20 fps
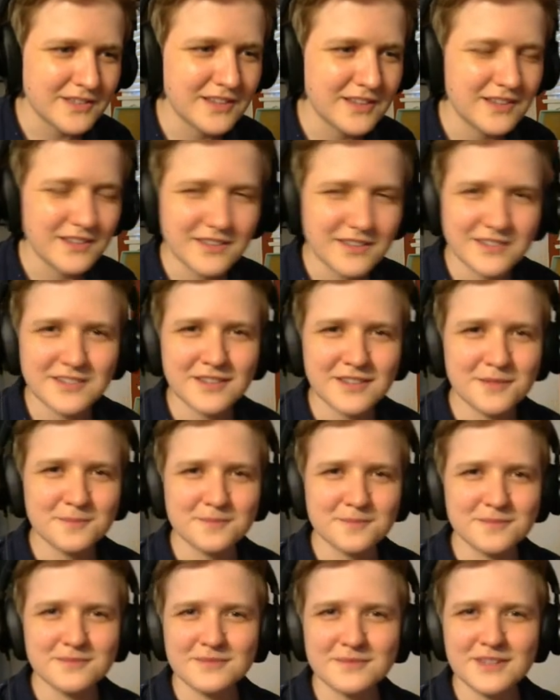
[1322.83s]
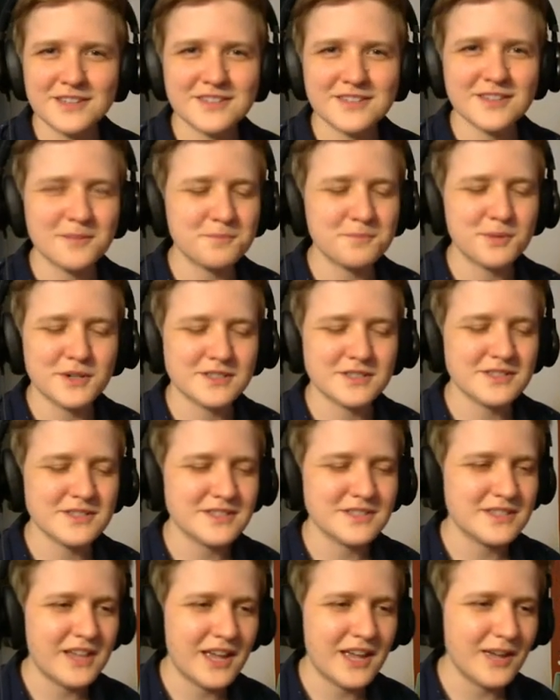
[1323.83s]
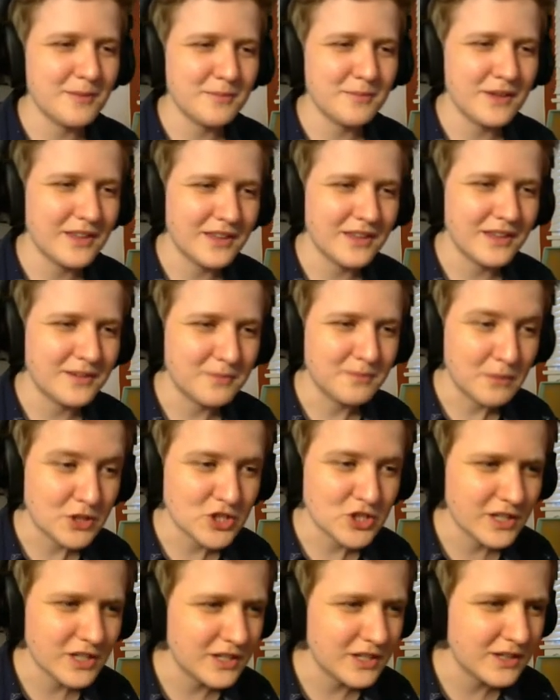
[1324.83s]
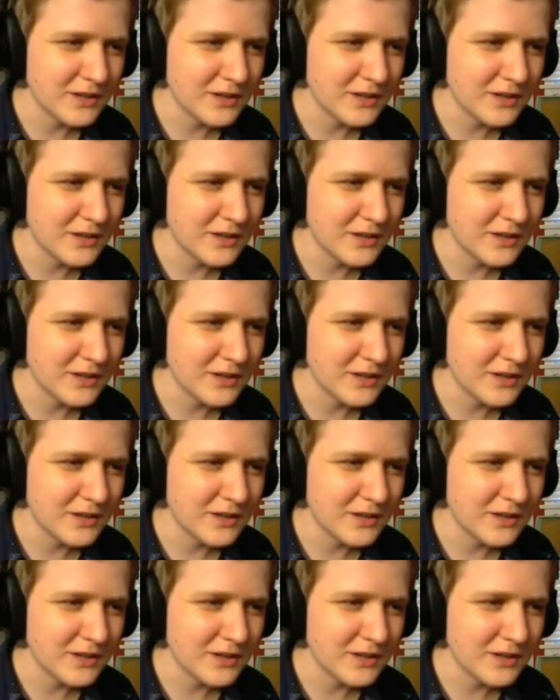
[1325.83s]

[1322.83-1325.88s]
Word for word: a some it's some person's name and then machine.